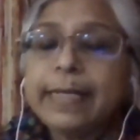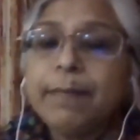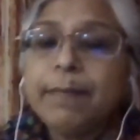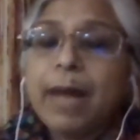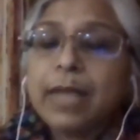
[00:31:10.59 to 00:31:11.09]
the
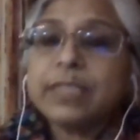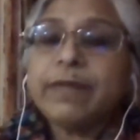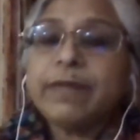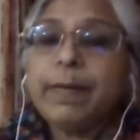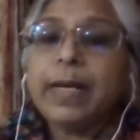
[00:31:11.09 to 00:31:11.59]

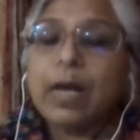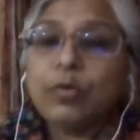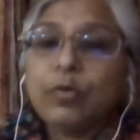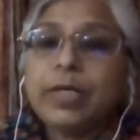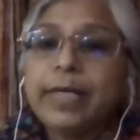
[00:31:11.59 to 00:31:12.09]
marks will be
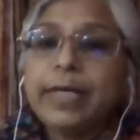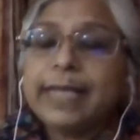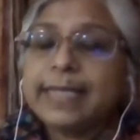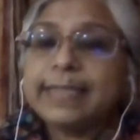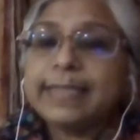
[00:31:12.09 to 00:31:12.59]
counted,
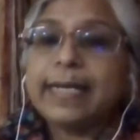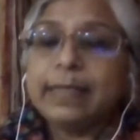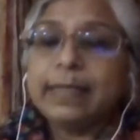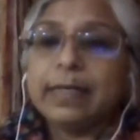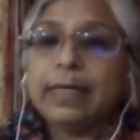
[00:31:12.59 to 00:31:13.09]
as I
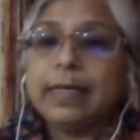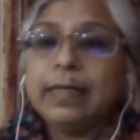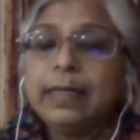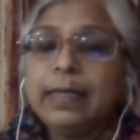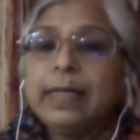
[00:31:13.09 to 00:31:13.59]
said earlier.